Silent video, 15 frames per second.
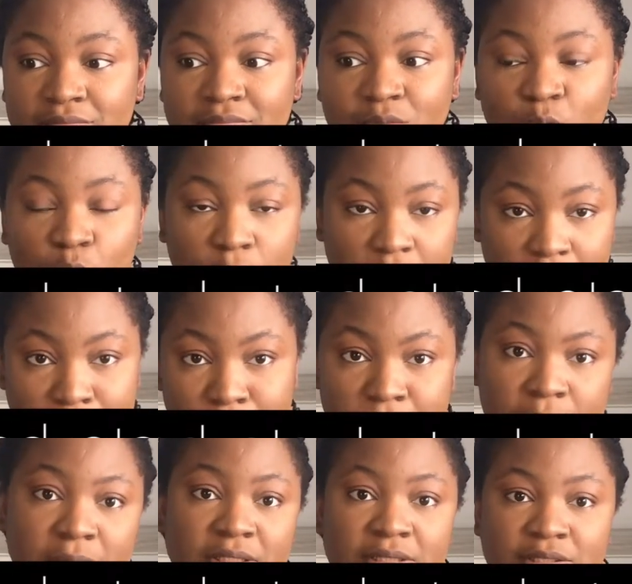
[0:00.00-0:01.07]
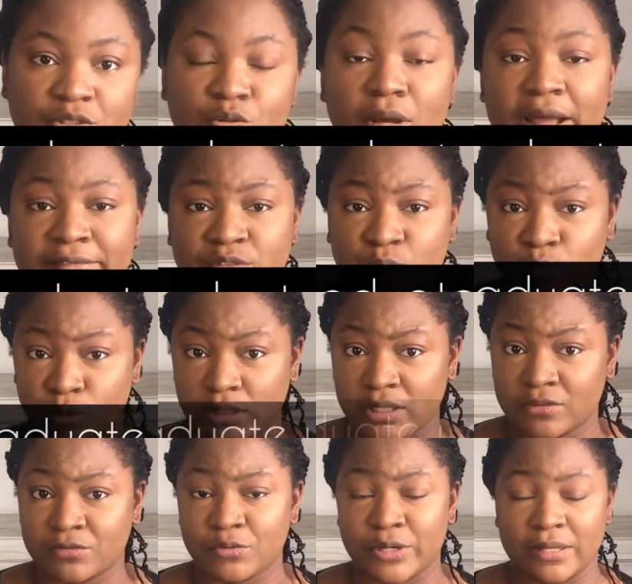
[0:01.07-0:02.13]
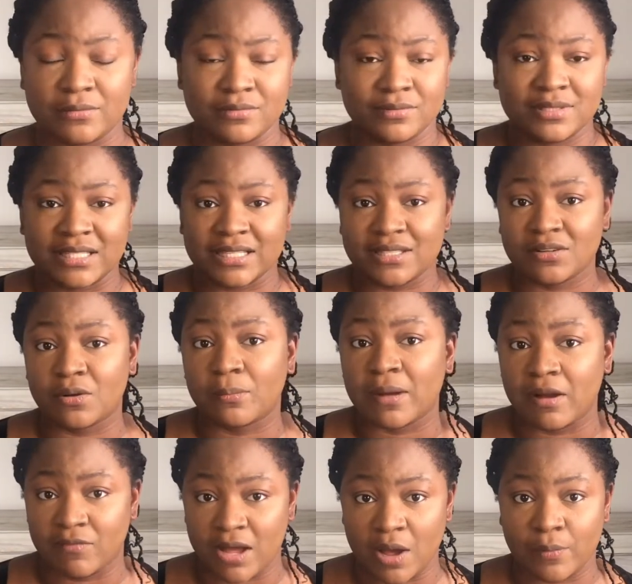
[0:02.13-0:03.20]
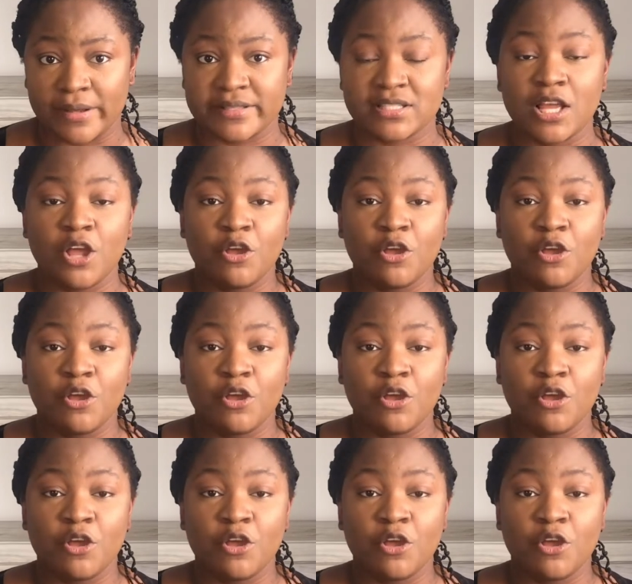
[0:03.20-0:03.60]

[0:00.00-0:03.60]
work permit, you have to work for a certain number of hours